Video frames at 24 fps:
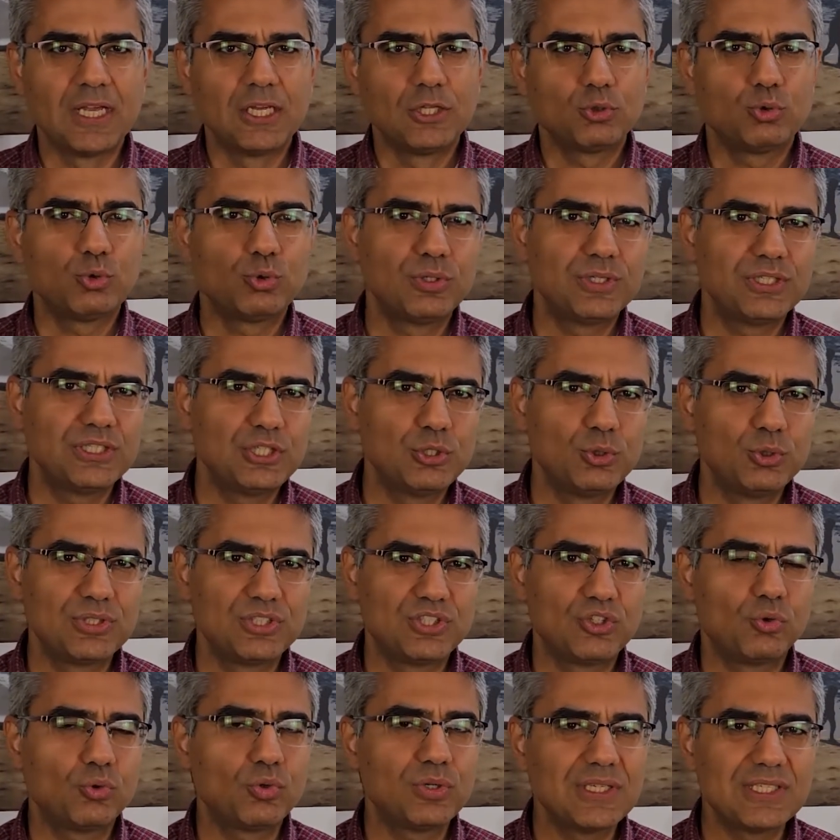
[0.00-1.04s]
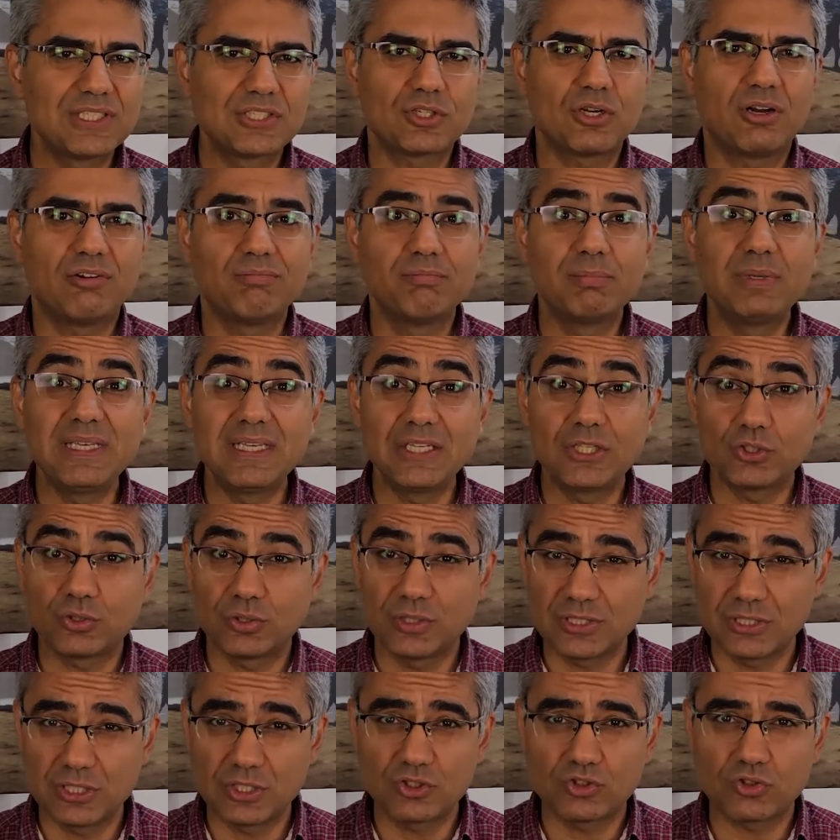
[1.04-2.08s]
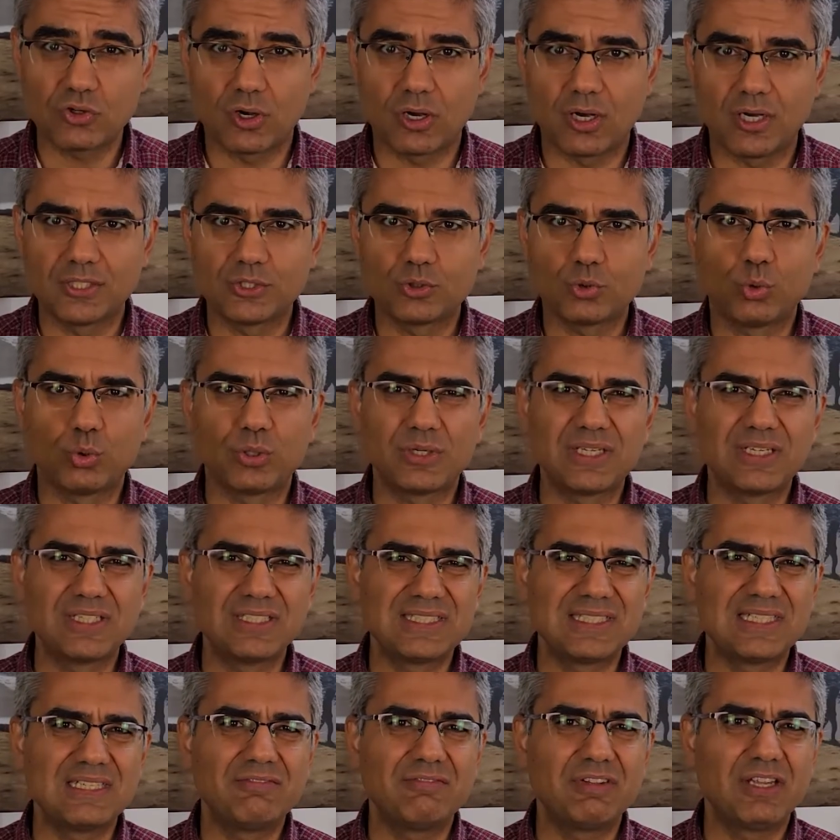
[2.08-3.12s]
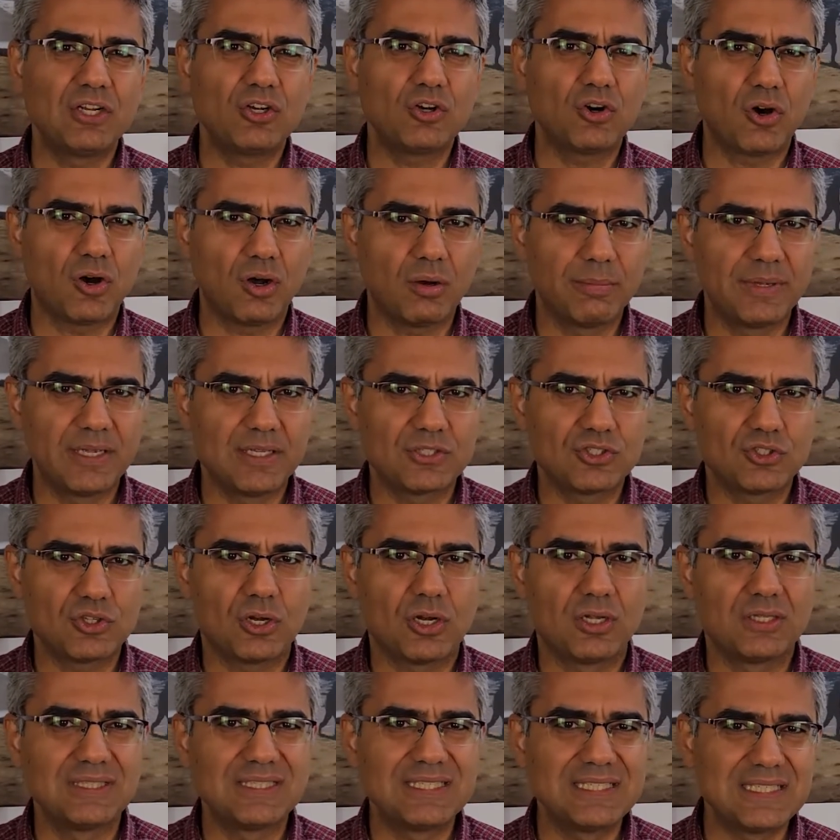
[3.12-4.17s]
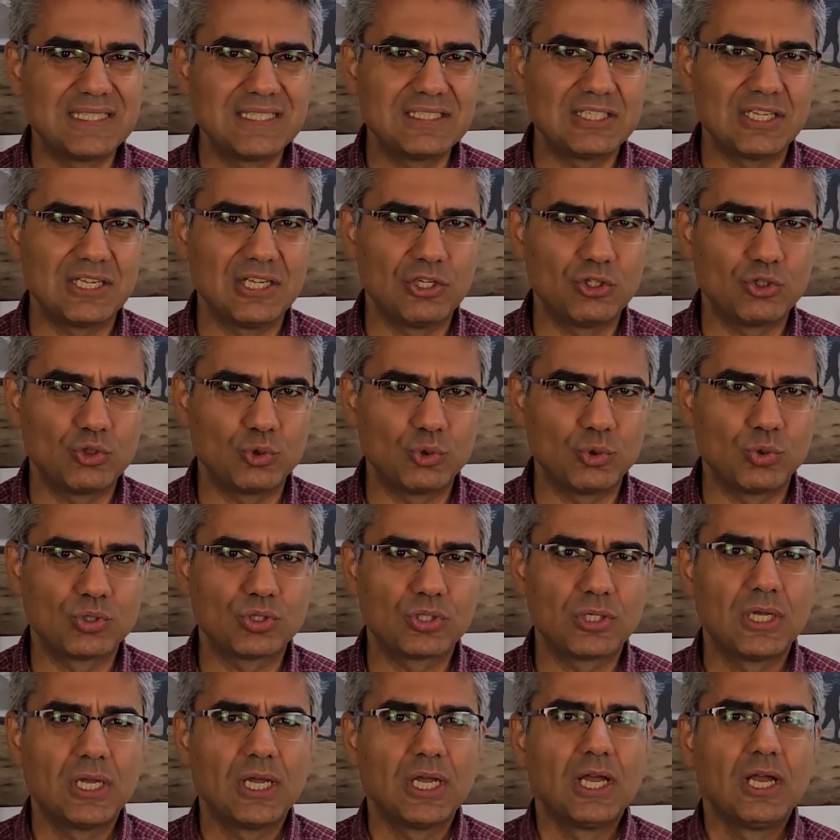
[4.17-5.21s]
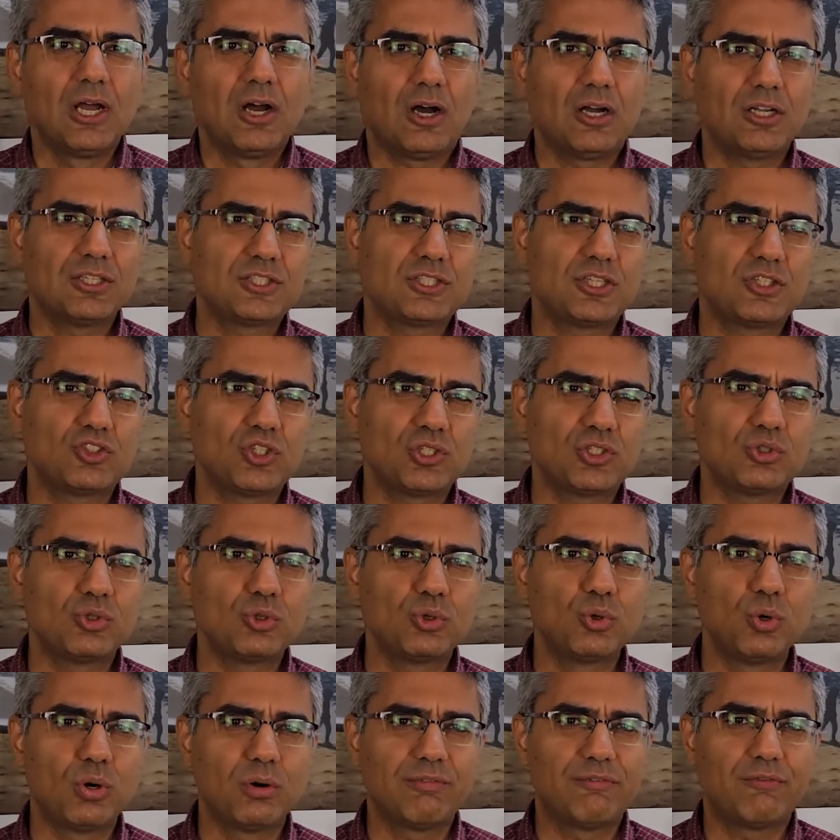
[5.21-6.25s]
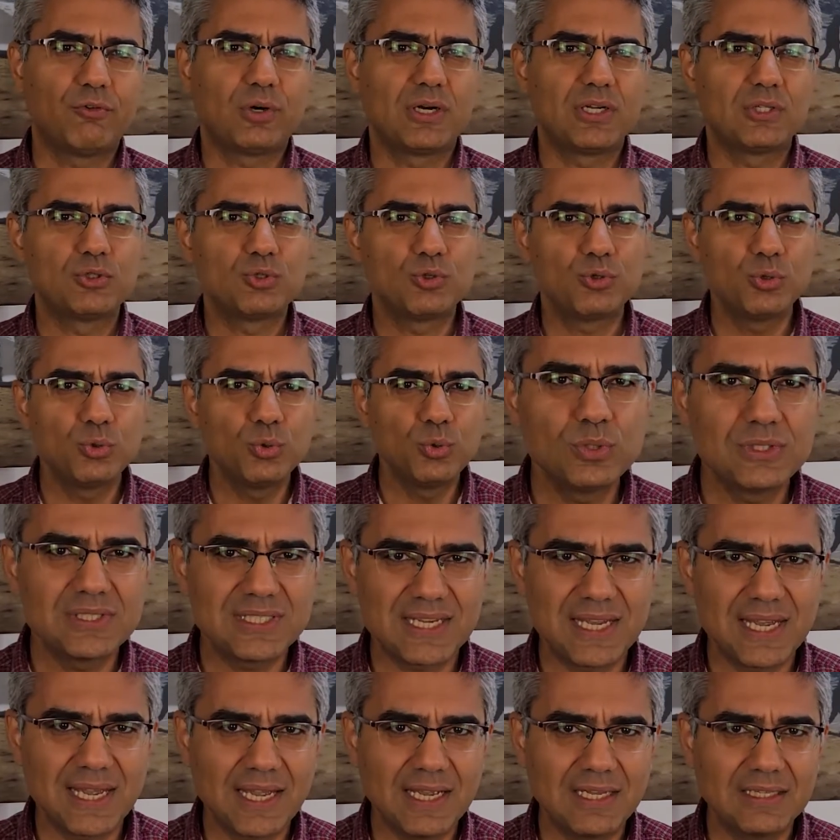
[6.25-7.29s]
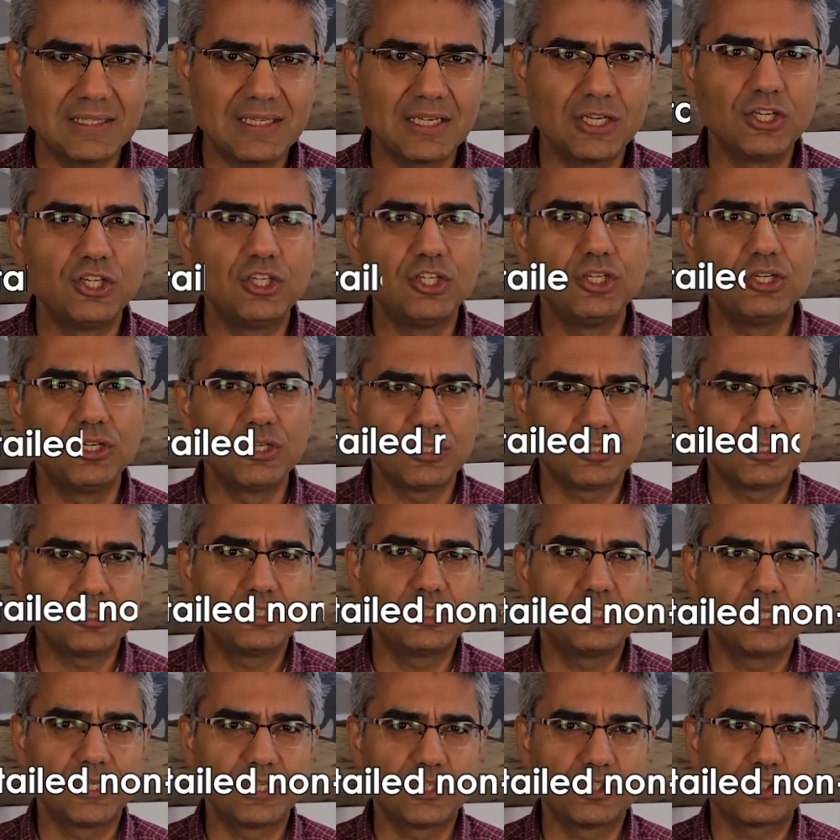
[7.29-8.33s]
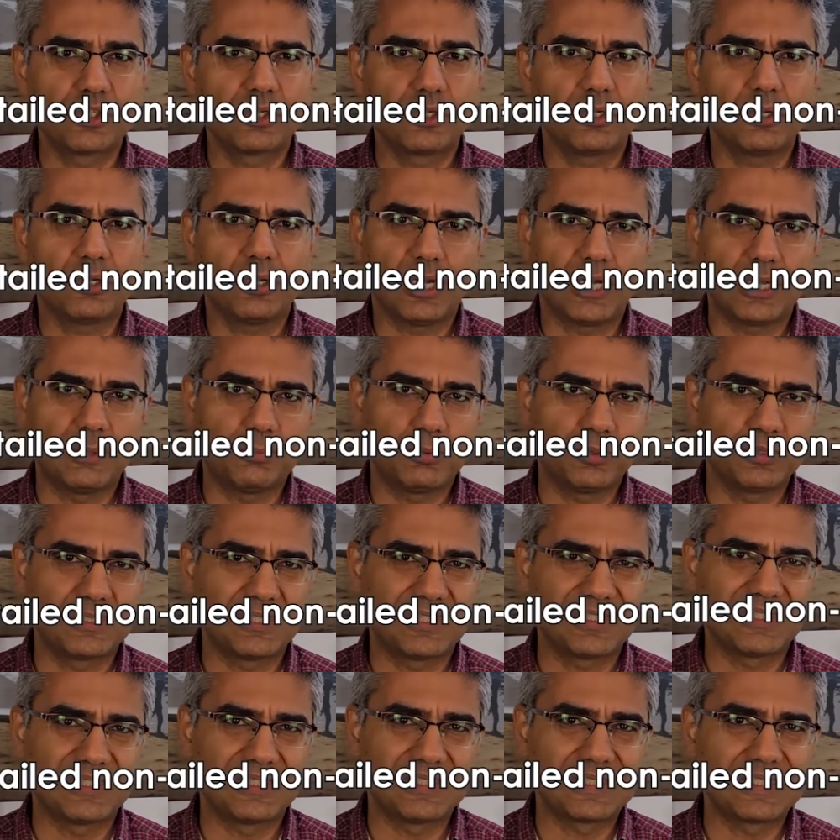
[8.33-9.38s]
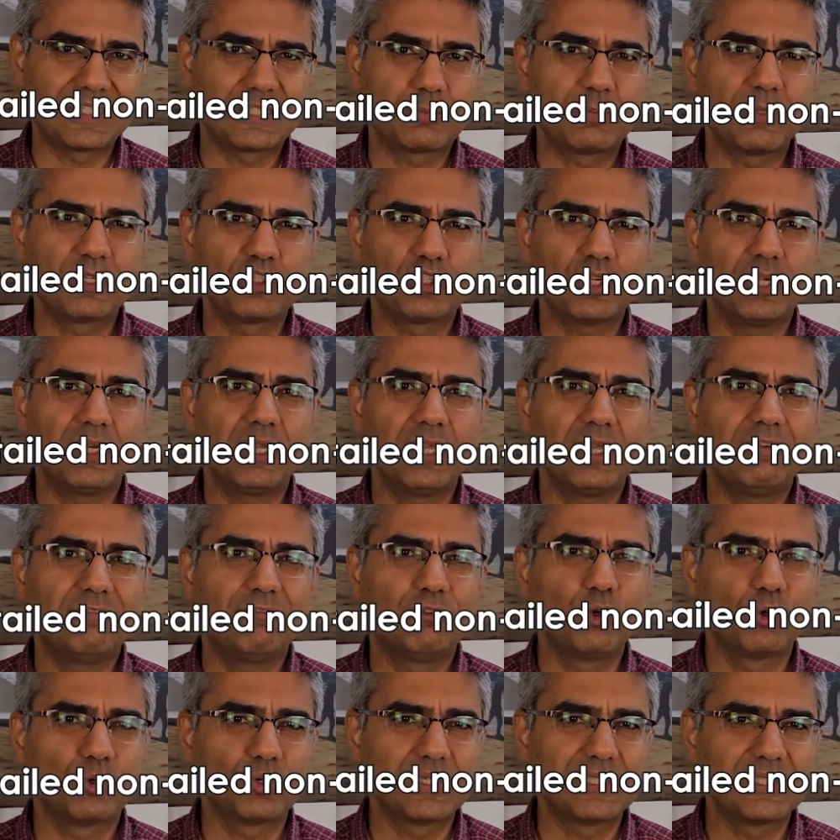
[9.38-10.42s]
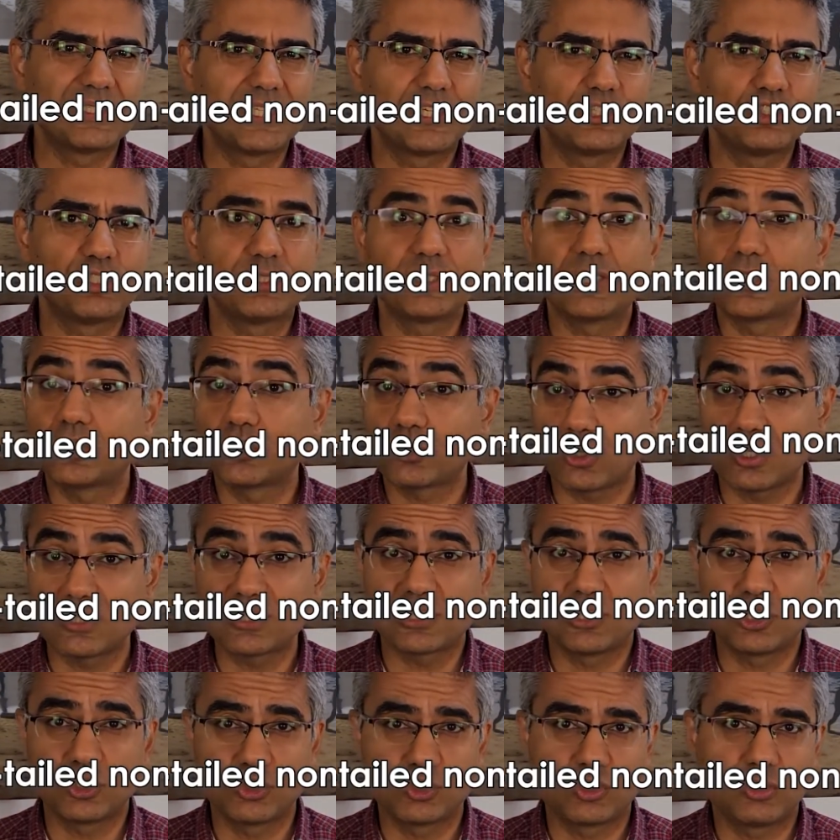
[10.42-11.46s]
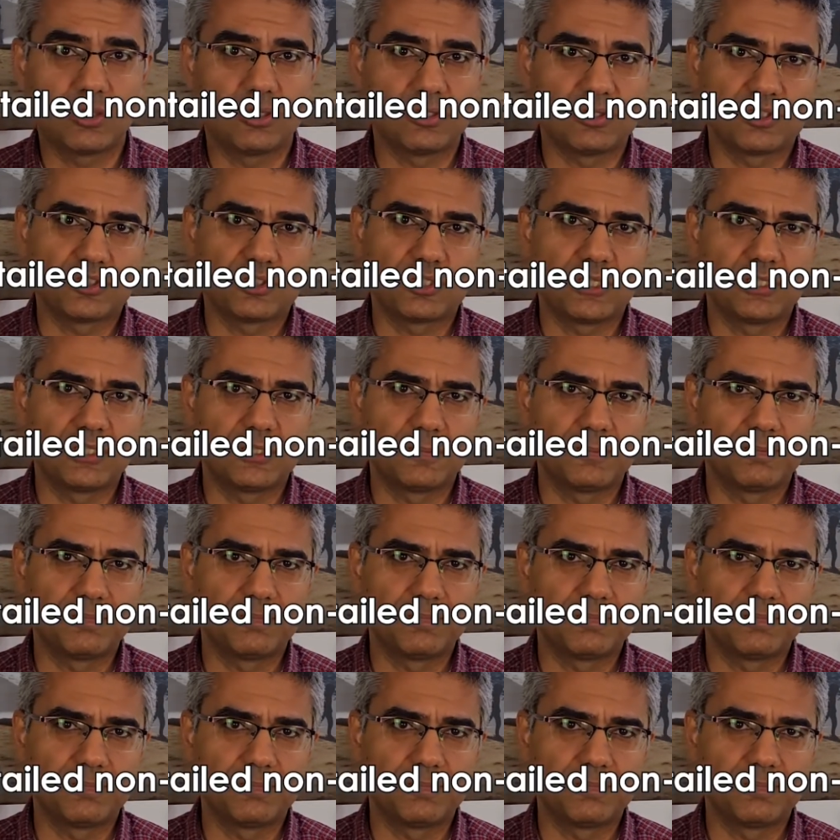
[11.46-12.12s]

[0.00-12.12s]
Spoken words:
To reduce the risk of being criticized or receiving comments on these issues, I suggest you go for a two-tailed non-directional hypothesis, especially if your research is a cross-sectional study.